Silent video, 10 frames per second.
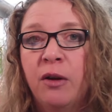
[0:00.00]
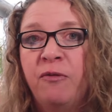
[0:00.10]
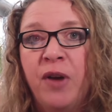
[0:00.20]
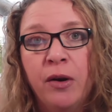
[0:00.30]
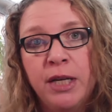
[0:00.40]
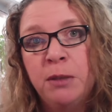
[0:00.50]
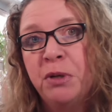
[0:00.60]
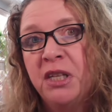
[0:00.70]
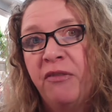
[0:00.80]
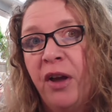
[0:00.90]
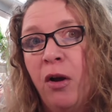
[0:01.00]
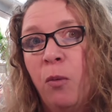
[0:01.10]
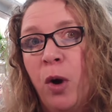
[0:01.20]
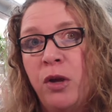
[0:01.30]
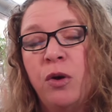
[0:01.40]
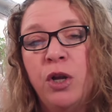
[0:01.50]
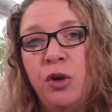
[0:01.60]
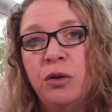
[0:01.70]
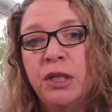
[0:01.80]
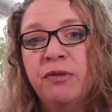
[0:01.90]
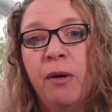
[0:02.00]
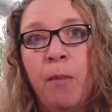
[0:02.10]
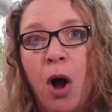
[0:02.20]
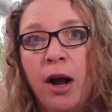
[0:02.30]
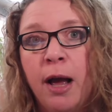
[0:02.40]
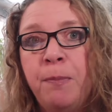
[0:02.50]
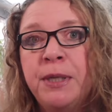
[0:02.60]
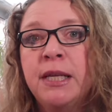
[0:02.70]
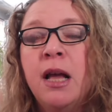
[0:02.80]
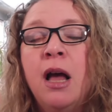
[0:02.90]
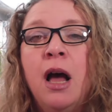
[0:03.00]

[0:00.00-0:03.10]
They're very specific on what you can use for mock-ups.